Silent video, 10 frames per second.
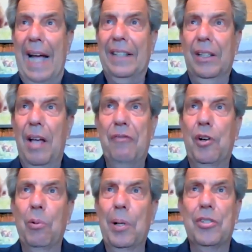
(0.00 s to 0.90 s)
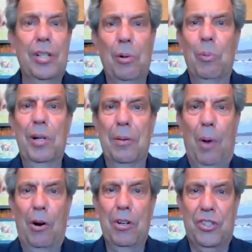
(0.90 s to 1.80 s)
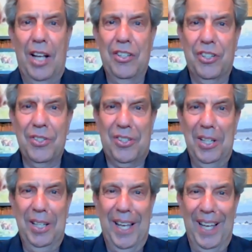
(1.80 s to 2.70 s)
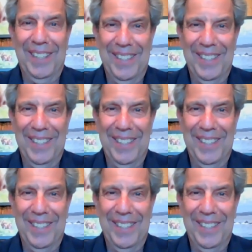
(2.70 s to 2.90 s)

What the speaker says: Nat Lefkowitz at the William Morris Agency.